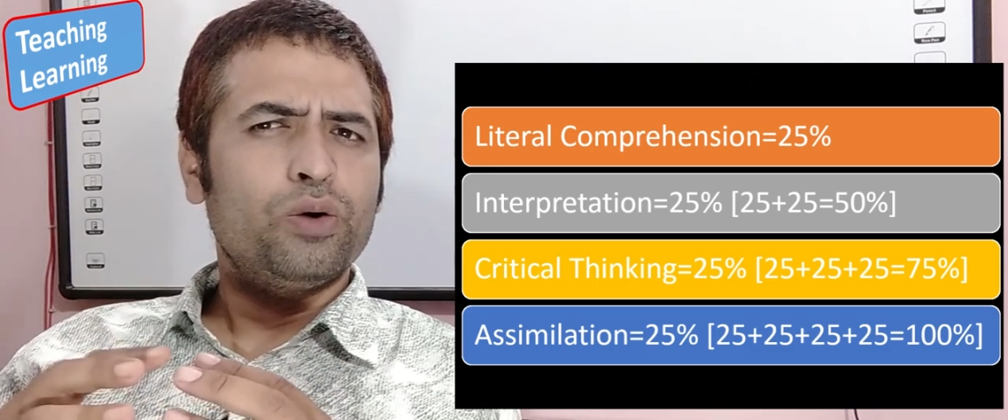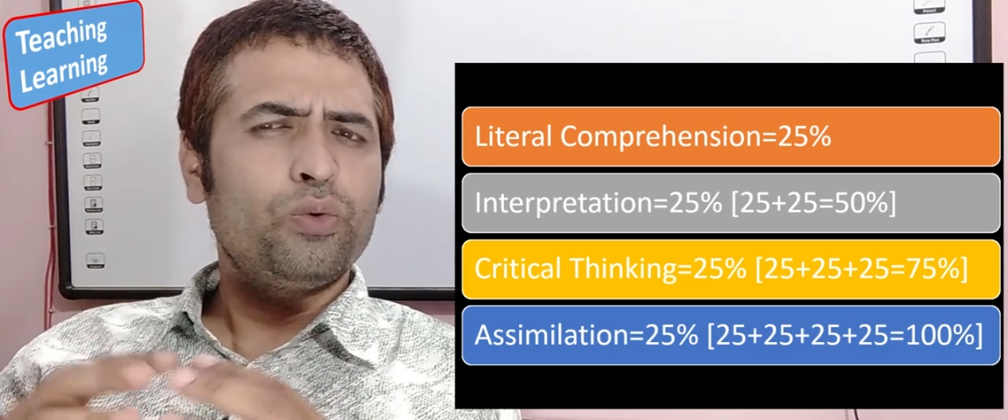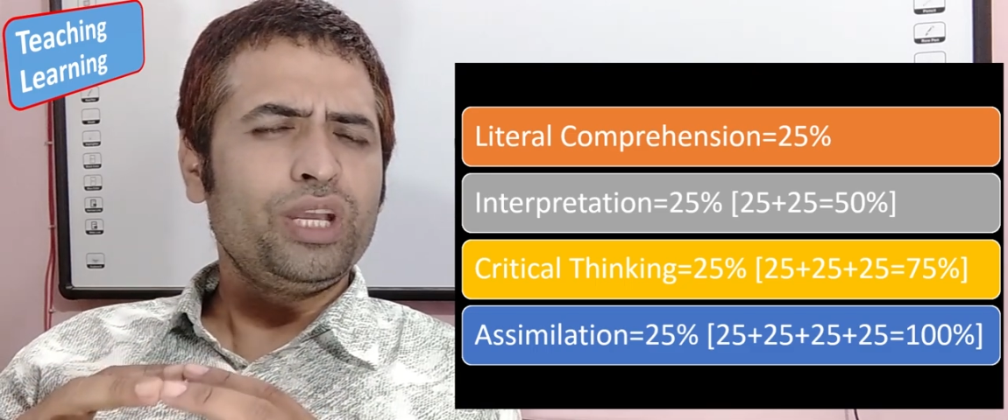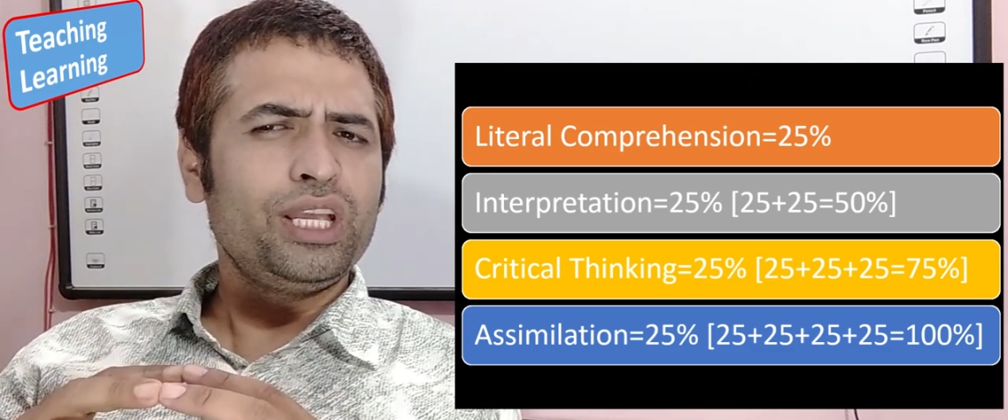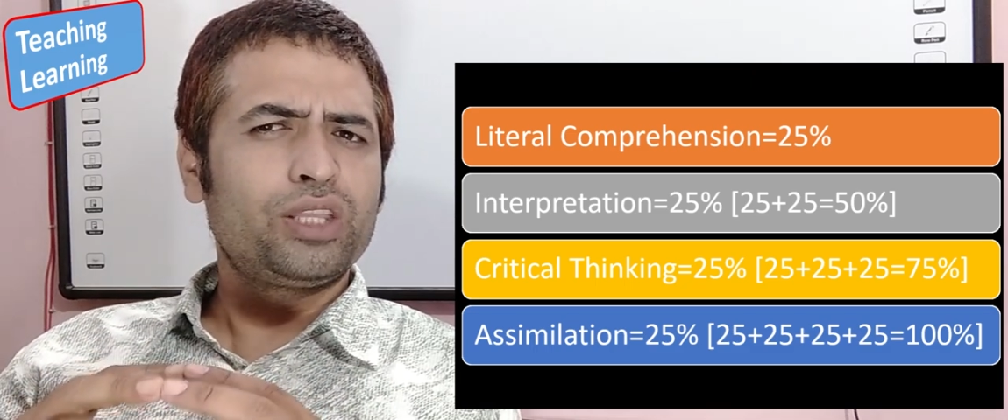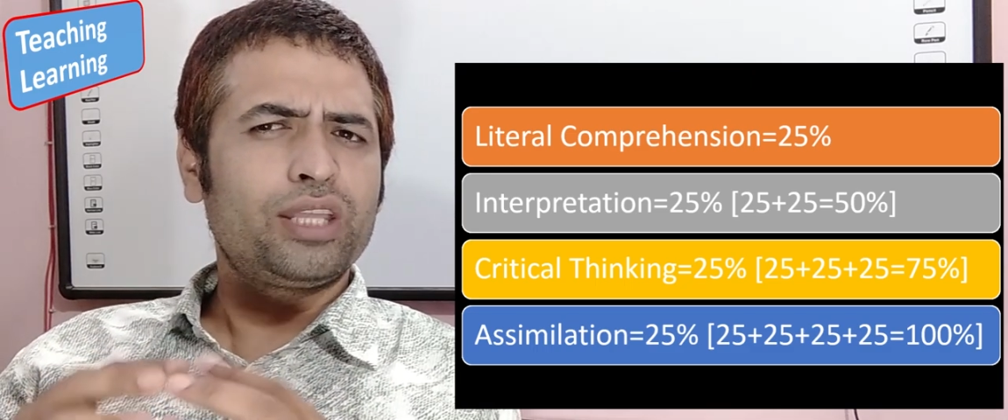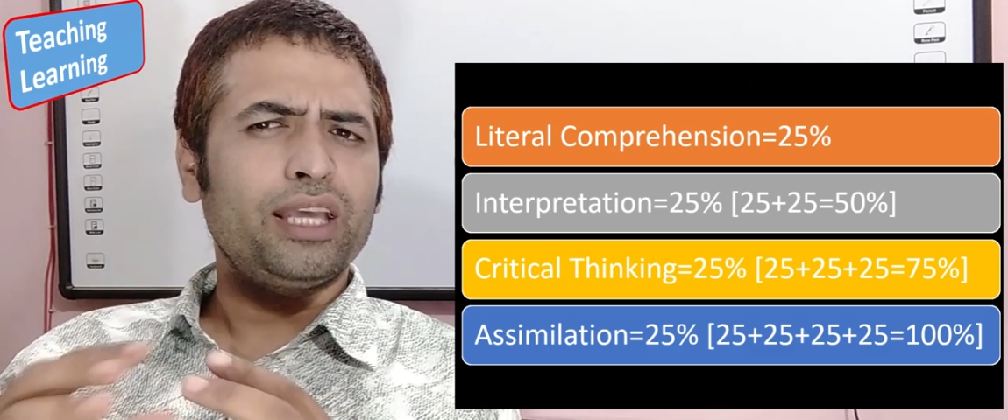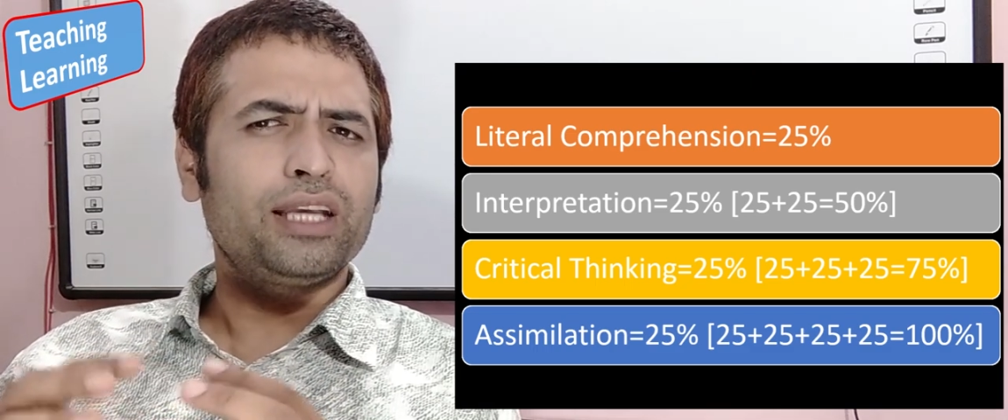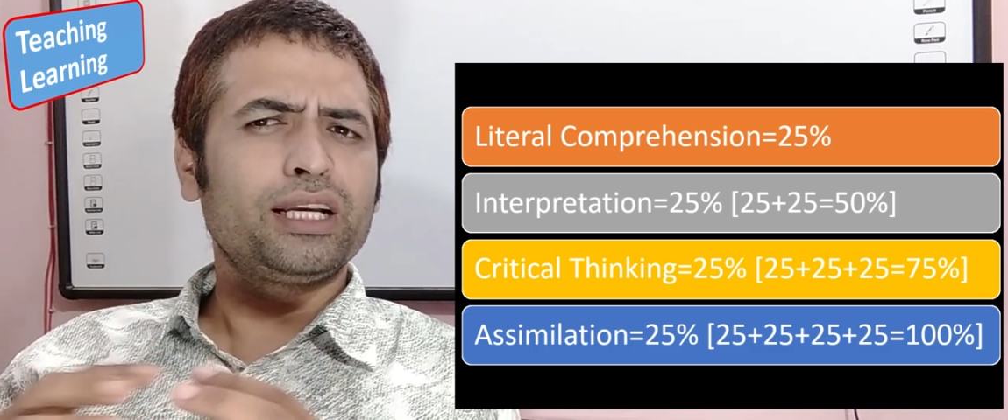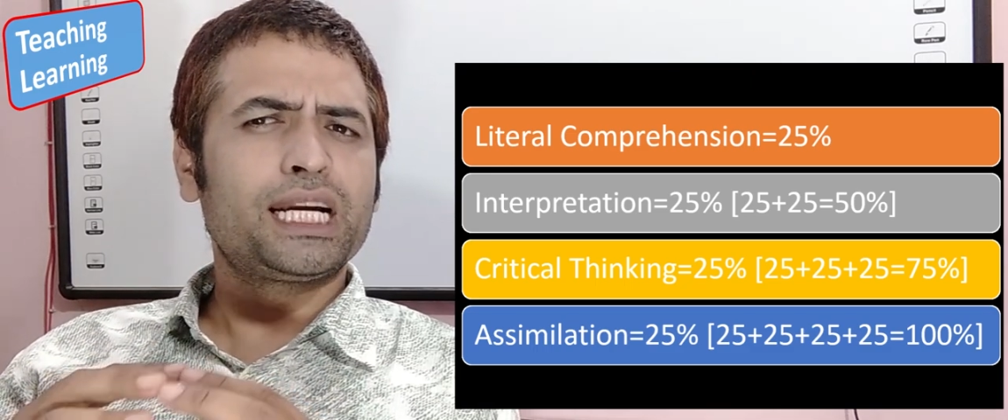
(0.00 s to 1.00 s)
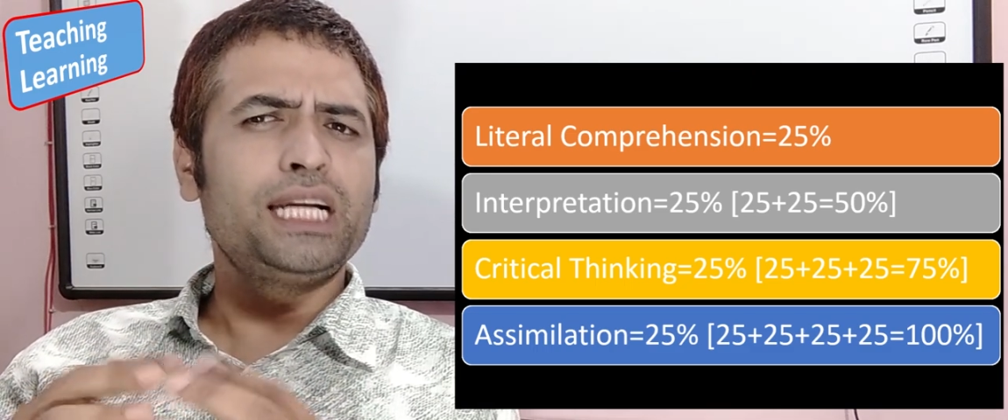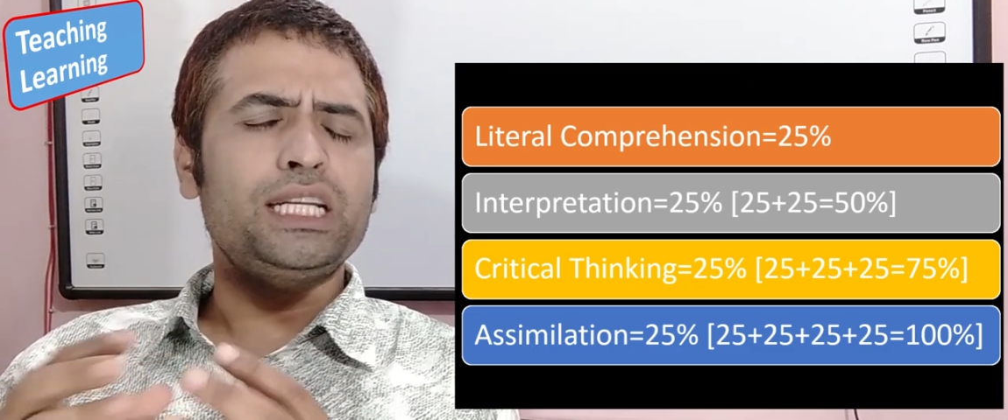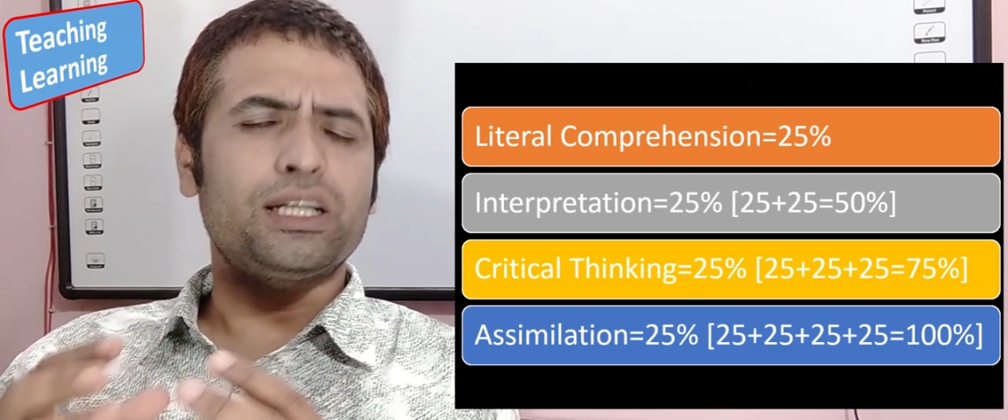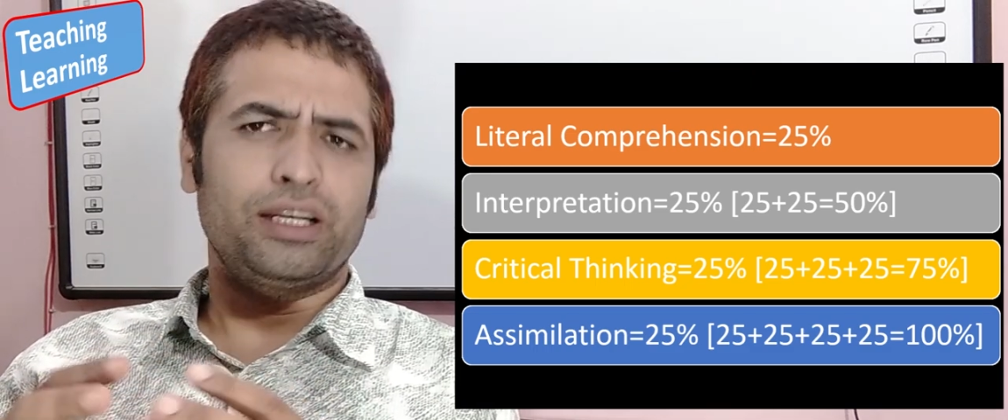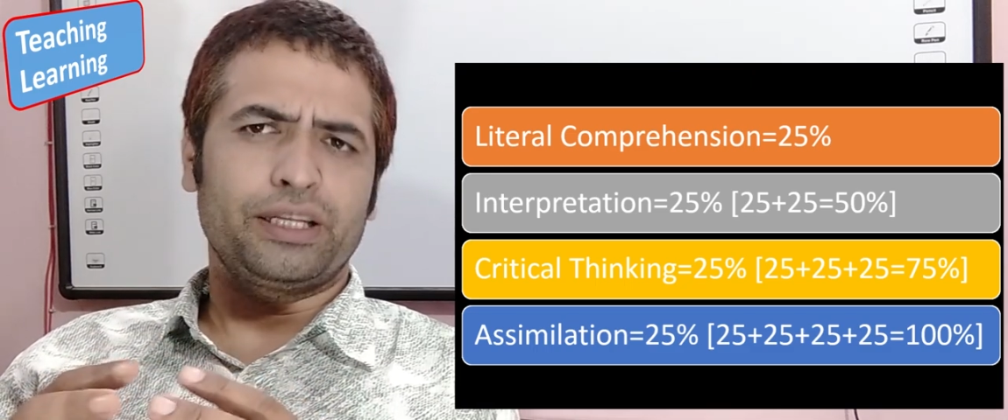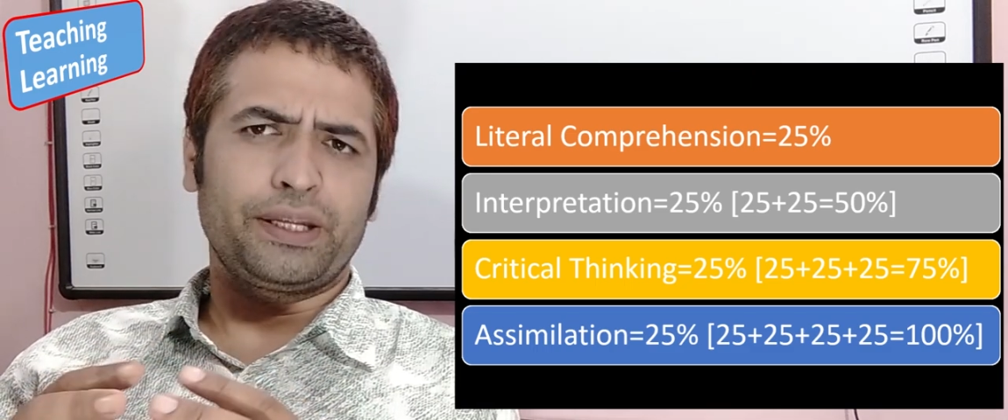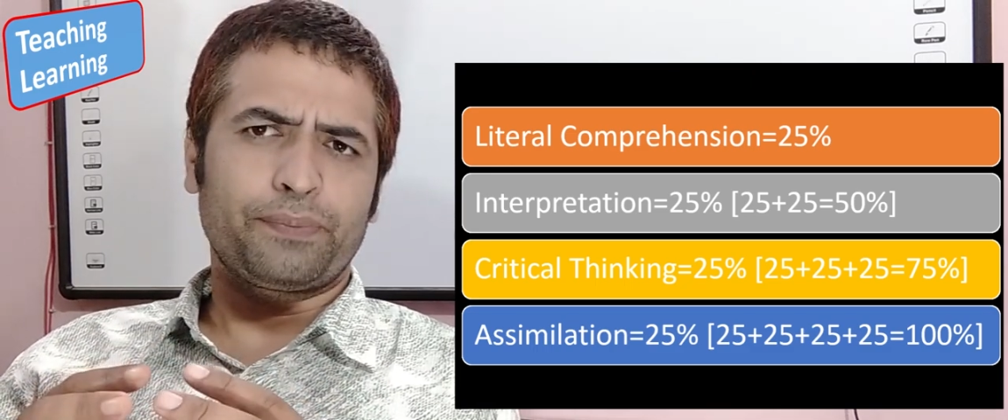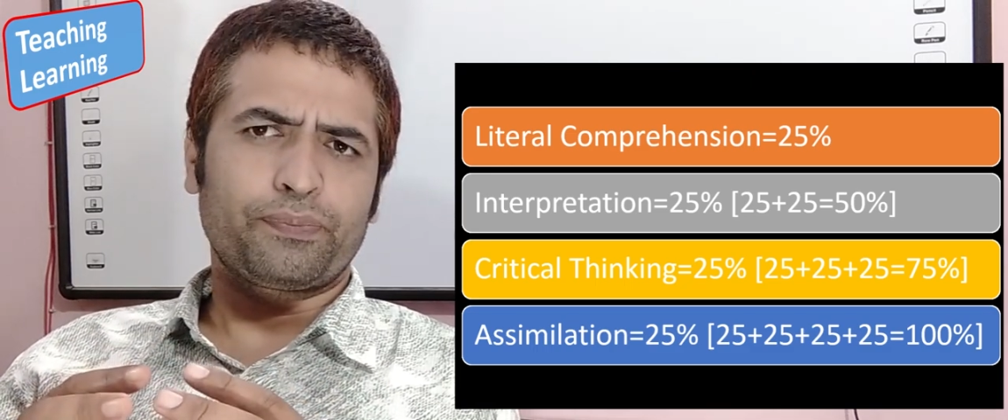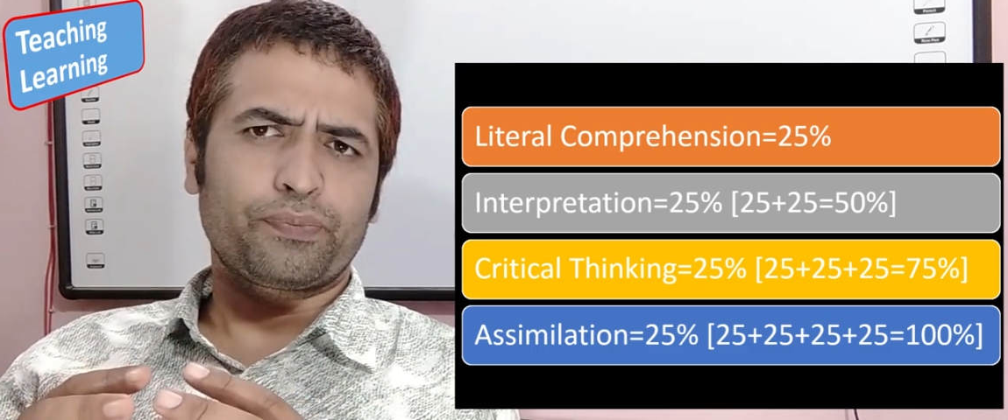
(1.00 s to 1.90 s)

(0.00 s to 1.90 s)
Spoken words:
we think critically.